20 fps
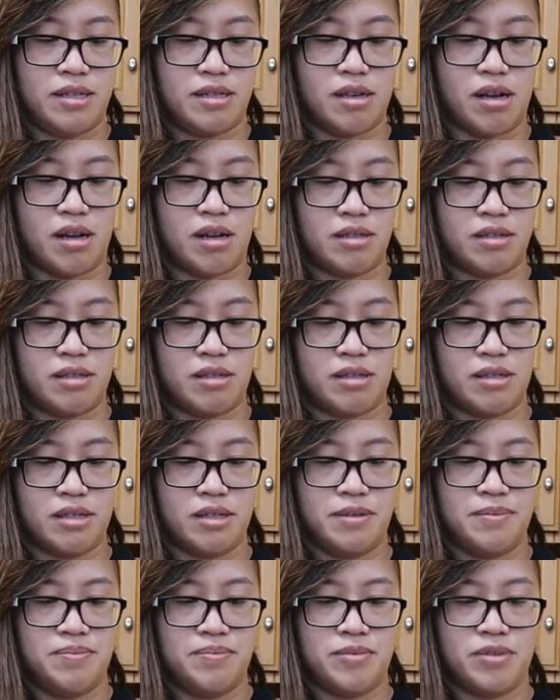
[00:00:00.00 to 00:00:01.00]
sauce.
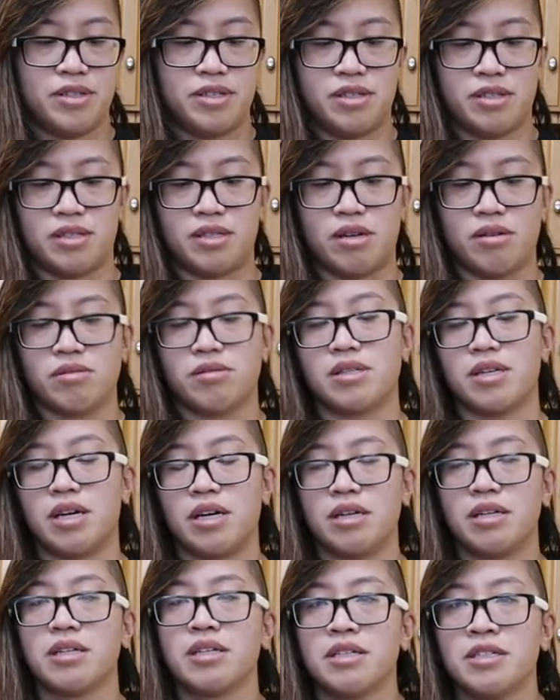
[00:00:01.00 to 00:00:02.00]
It's just
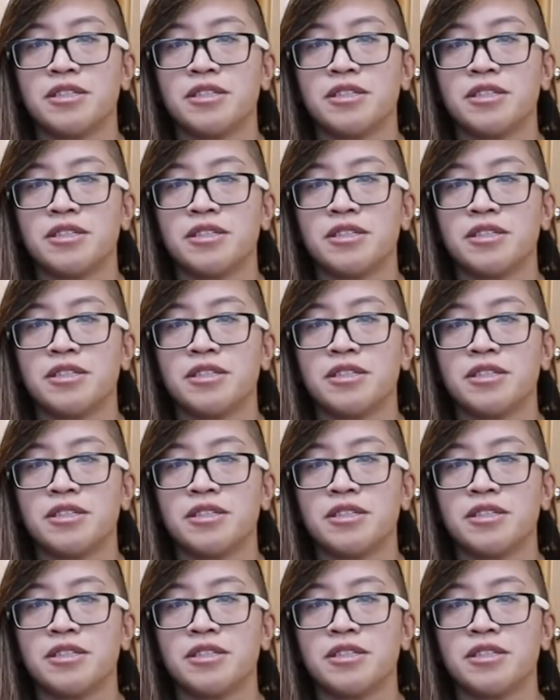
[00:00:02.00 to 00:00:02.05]
salsa.